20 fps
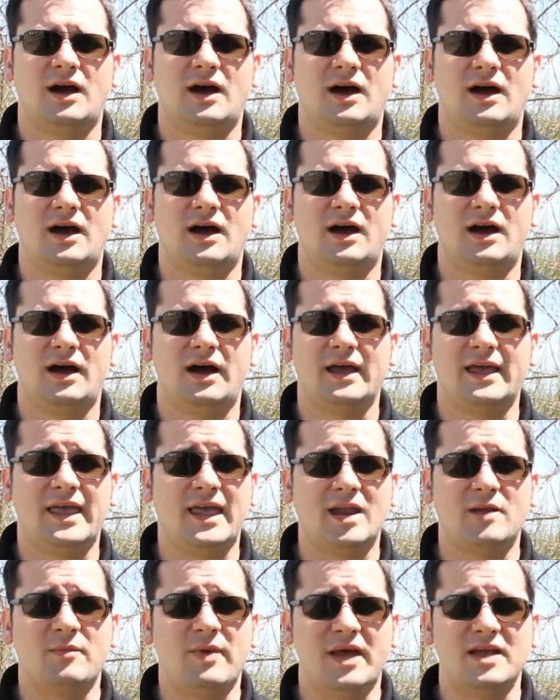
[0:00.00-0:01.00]
I
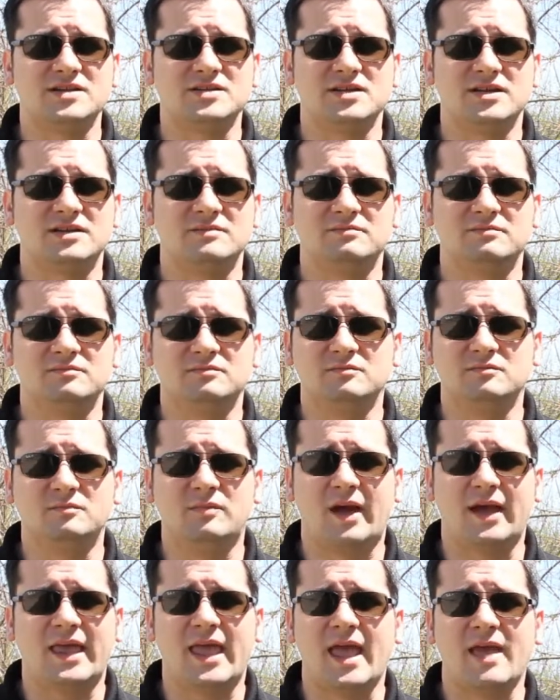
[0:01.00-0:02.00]
can't imagine,
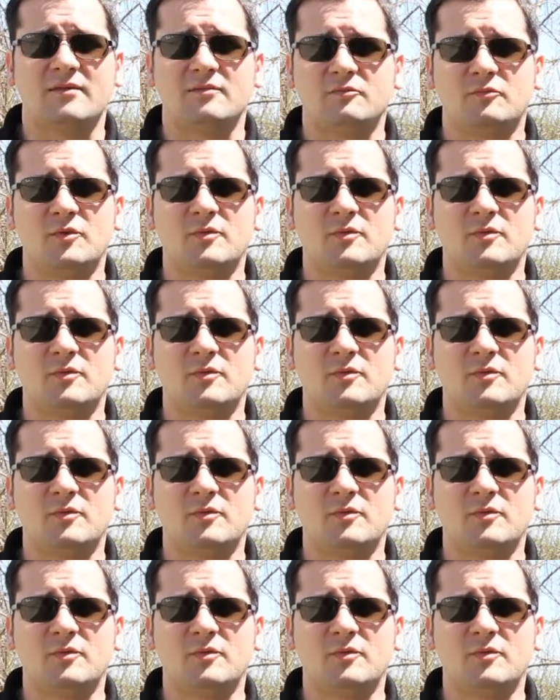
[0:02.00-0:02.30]
I can't